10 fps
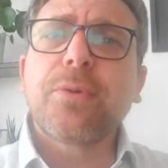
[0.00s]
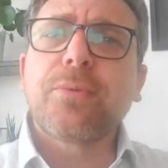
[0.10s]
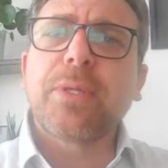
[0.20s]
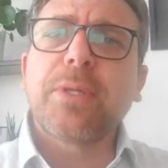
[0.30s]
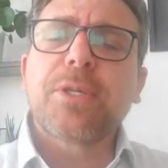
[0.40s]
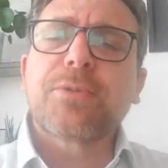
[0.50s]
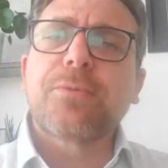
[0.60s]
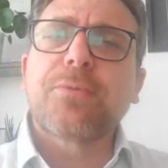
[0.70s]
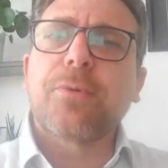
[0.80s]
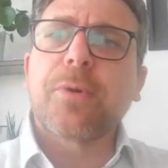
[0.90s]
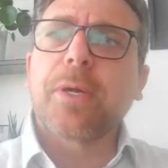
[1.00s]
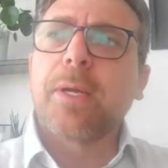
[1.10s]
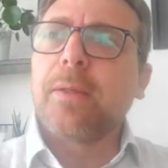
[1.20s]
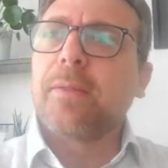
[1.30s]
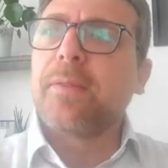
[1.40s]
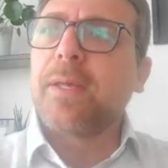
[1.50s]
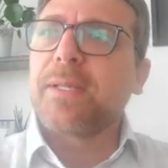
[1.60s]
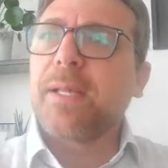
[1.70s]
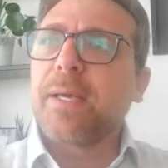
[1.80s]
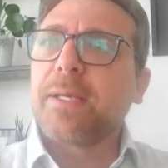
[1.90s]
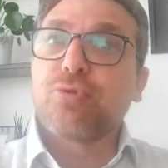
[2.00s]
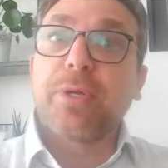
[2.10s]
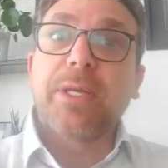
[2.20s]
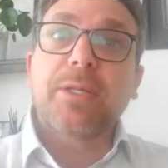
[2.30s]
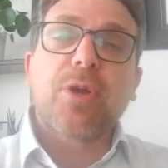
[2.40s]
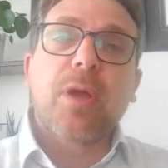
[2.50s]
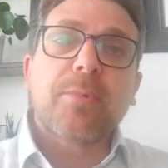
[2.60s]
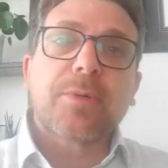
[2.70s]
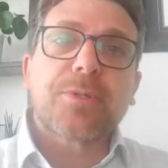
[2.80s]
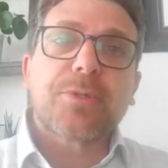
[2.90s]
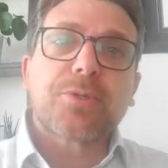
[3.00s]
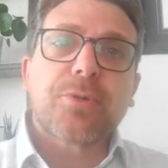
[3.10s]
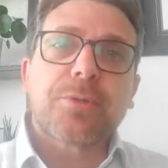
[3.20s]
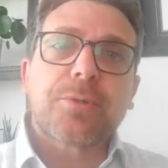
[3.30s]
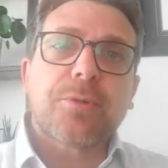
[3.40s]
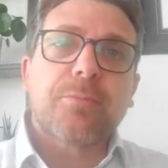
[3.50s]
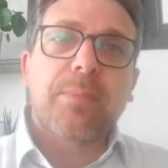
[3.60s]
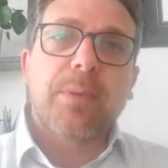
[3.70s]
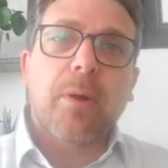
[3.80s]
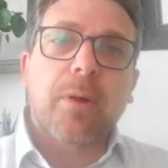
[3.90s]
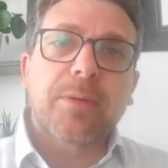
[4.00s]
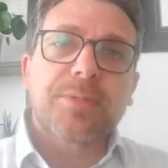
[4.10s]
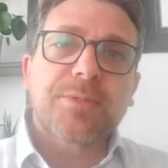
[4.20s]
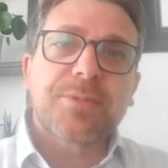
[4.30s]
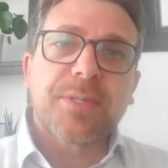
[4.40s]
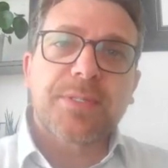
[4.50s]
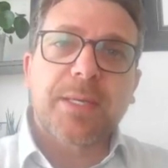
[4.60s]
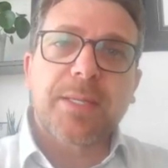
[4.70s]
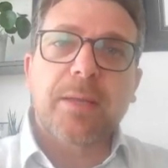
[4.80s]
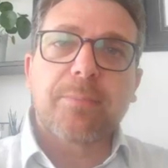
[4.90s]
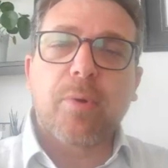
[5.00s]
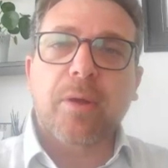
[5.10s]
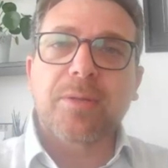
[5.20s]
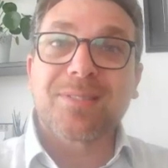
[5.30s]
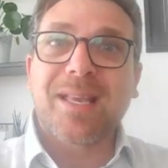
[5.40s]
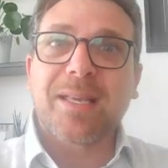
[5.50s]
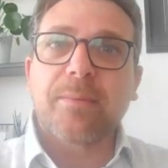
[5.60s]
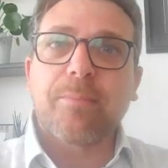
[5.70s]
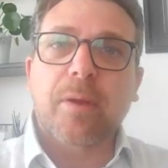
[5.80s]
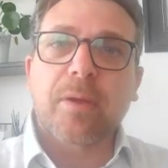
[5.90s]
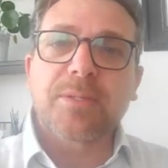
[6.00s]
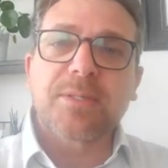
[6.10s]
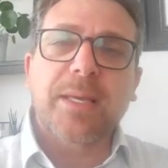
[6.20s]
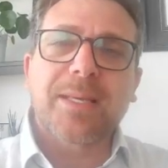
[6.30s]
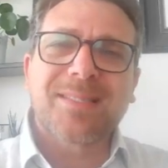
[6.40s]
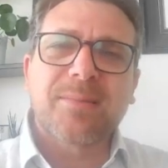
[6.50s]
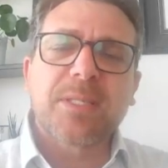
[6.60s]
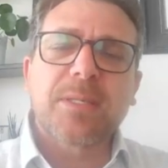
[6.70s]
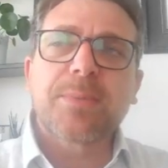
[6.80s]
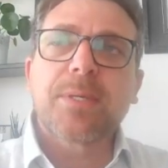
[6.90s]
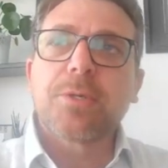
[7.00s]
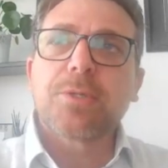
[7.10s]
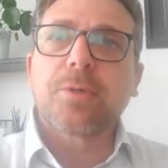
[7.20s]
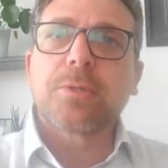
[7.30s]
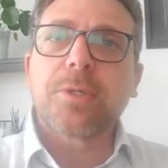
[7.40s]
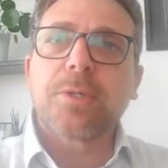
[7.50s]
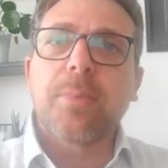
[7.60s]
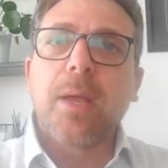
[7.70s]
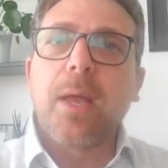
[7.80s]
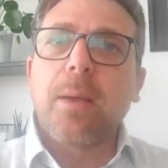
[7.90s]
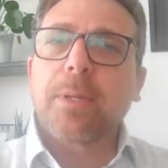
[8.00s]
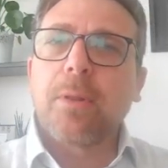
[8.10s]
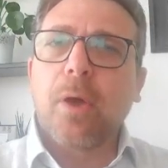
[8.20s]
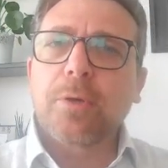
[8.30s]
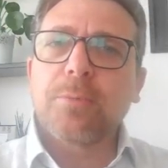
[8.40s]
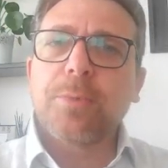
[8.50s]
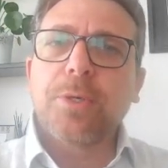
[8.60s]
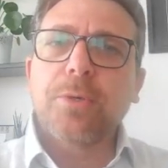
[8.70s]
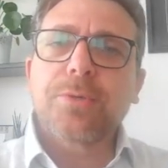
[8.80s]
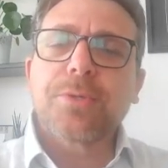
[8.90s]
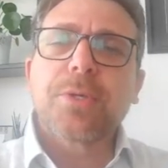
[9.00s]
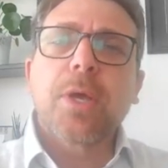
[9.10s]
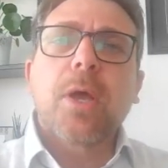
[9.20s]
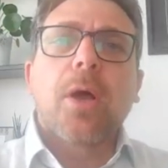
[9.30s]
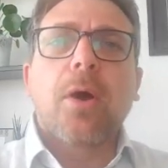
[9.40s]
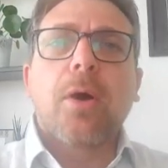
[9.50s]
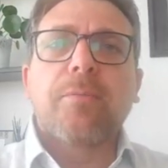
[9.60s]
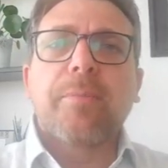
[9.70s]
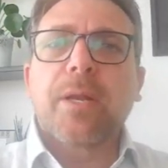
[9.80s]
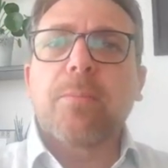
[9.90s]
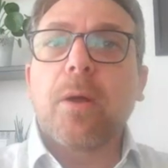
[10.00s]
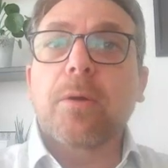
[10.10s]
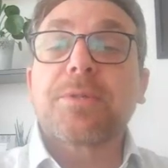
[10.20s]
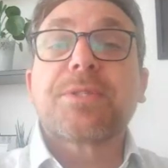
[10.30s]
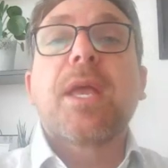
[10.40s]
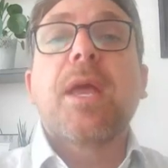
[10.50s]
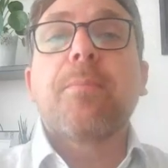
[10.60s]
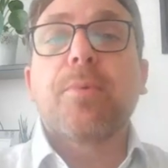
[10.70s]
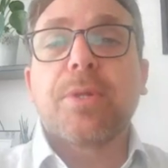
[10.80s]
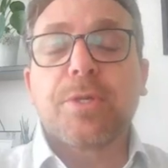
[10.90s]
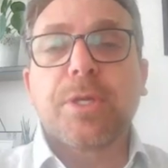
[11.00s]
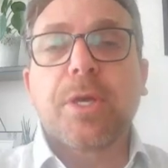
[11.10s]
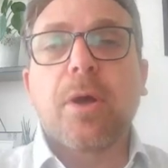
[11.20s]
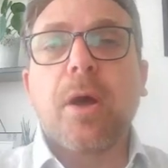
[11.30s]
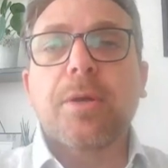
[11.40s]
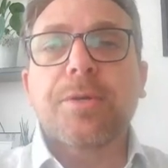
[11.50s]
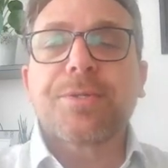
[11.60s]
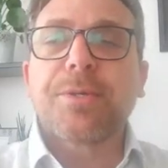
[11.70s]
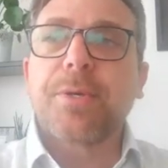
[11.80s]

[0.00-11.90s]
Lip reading: really useful for things like treating tremors short term, maybe Parkinson's, things like that, Parkinson's-like symptoms short term. But long term use of beta blockers can potentially cause